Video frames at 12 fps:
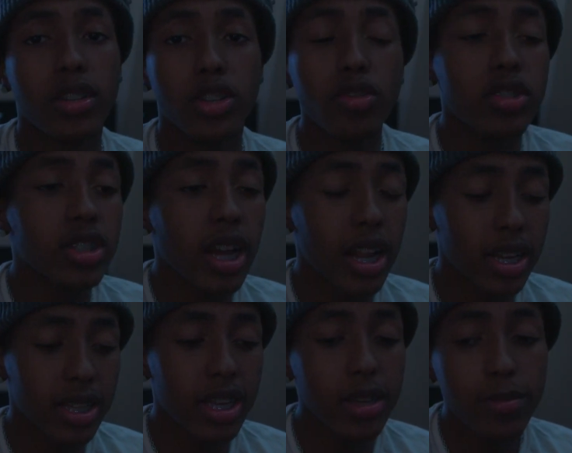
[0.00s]
you just gotta
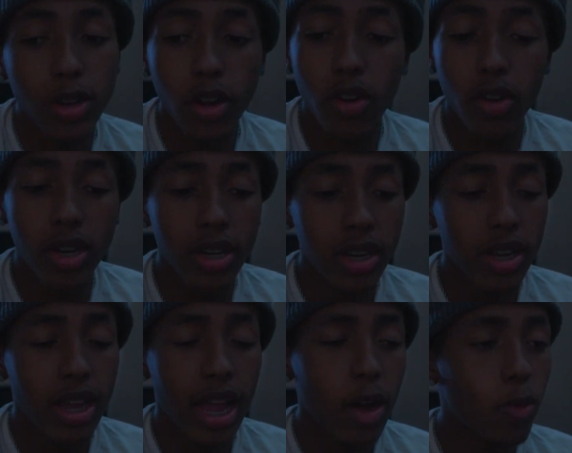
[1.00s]
keep going
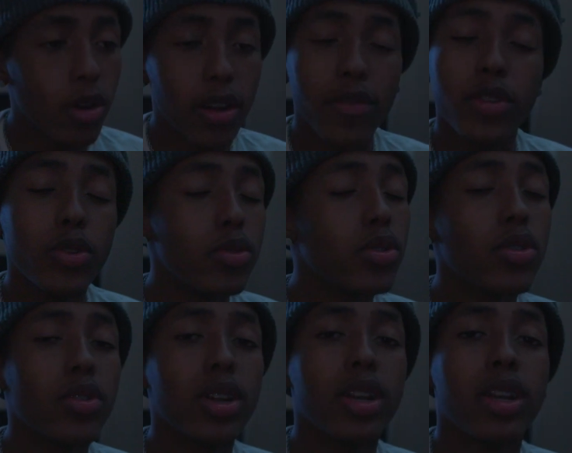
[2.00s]
at whatever you're
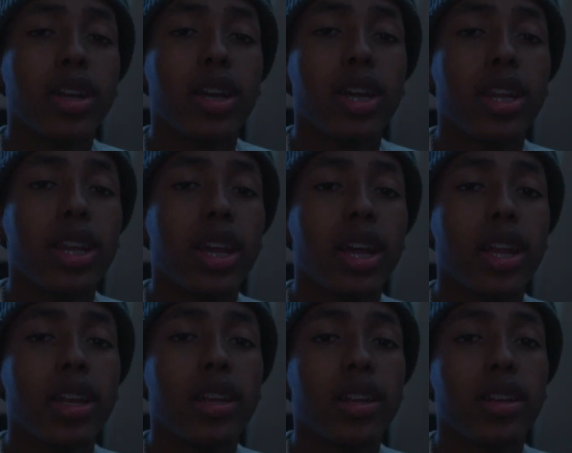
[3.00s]
doing. And
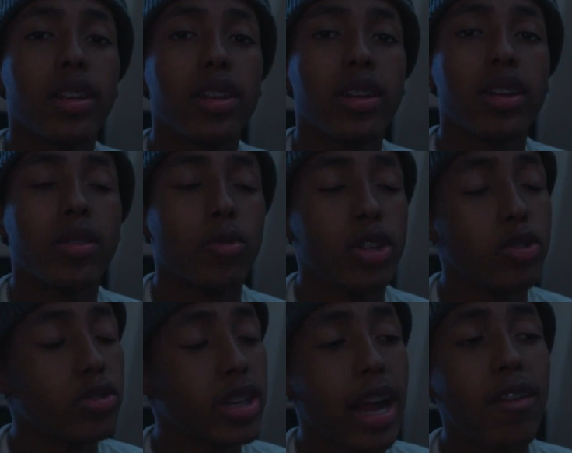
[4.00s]
then when you
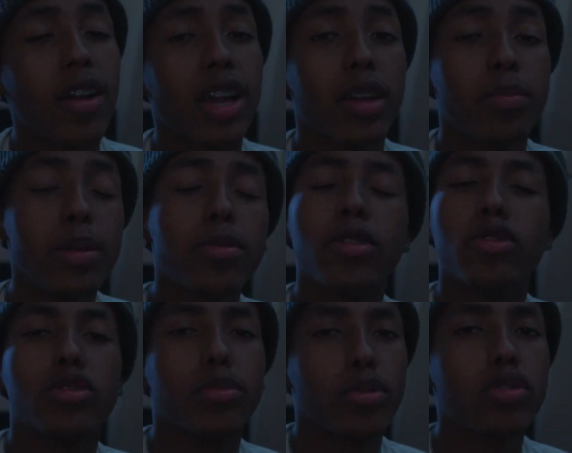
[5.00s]
skyrocket, people gonna
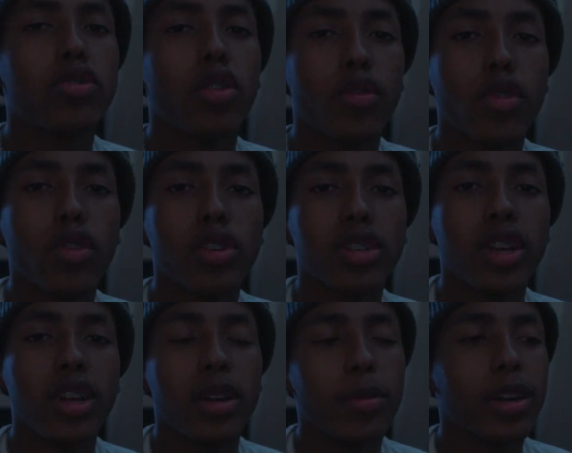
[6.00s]
support you, of course.
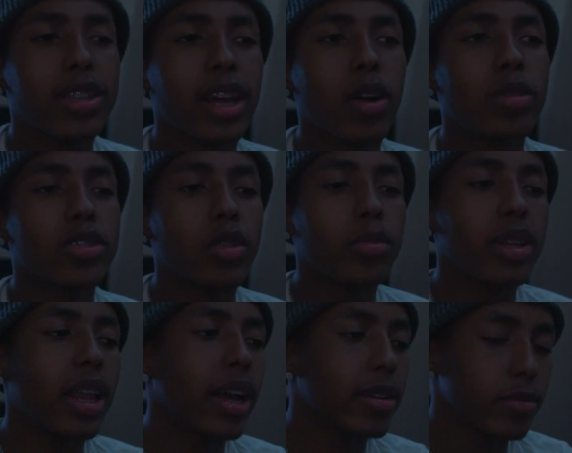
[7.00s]
Because they always gonna be
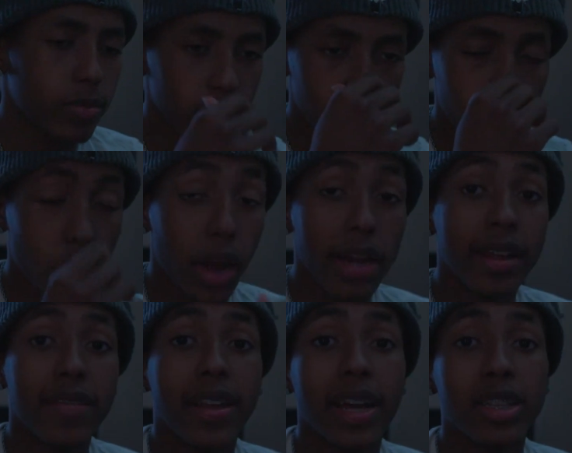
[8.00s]
like, bro, I
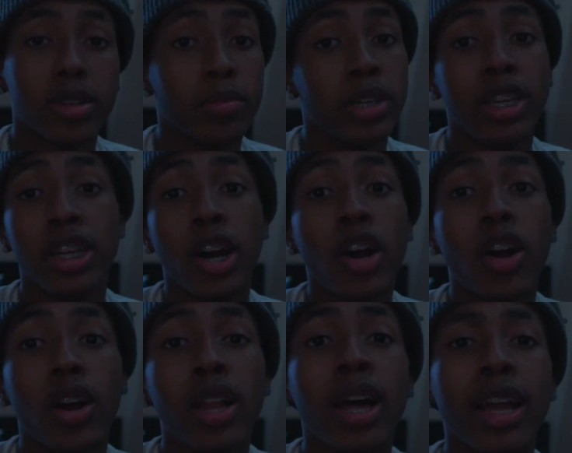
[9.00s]
never liked him, but he
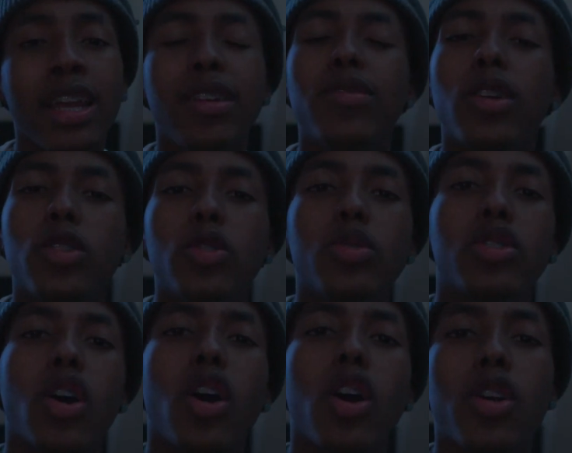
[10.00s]
hard. Like, even though you was
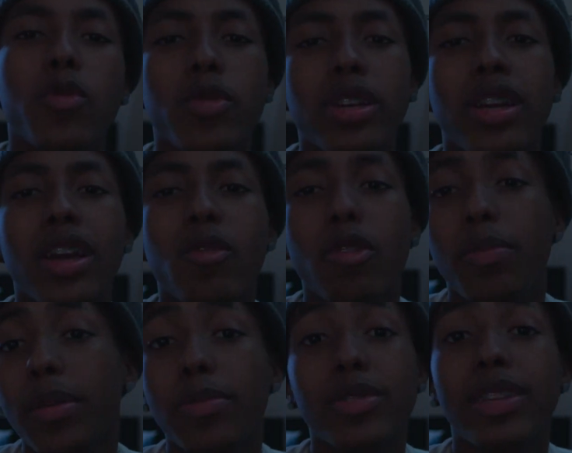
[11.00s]
hard when
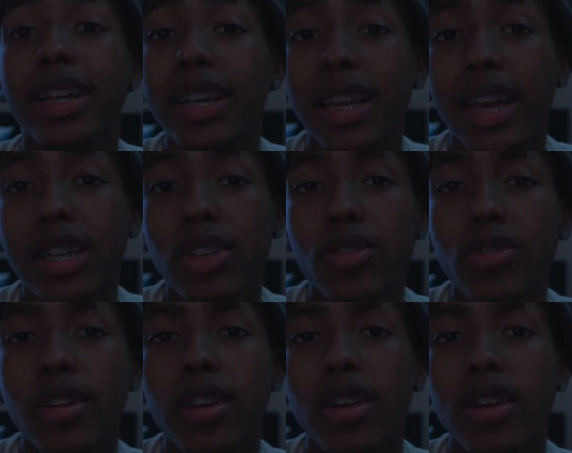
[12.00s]
people didn't like you,